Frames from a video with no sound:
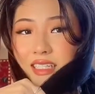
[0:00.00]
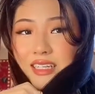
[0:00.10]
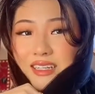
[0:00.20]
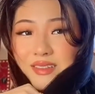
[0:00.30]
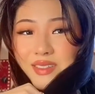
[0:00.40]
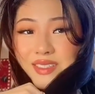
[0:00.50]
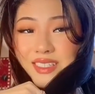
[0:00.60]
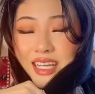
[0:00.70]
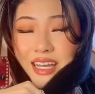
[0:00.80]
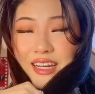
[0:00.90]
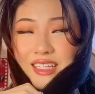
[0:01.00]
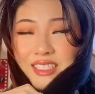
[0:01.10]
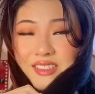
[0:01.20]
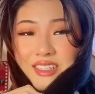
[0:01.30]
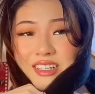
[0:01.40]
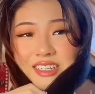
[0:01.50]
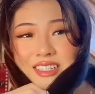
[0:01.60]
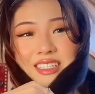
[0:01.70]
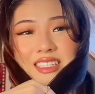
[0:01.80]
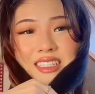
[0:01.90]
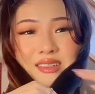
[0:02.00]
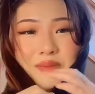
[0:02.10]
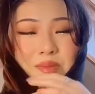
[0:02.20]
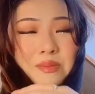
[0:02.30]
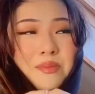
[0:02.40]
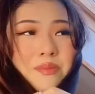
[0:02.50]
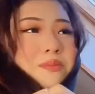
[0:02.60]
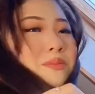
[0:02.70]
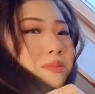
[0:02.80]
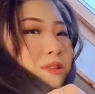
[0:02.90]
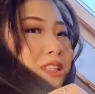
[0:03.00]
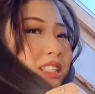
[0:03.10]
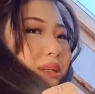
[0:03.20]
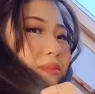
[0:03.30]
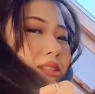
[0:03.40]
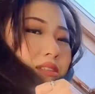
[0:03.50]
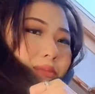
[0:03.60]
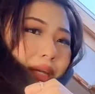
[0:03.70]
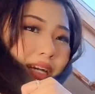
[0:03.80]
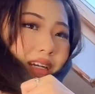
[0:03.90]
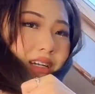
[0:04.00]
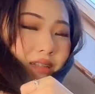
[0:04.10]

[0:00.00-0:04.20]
the hair you curled, put them to the back,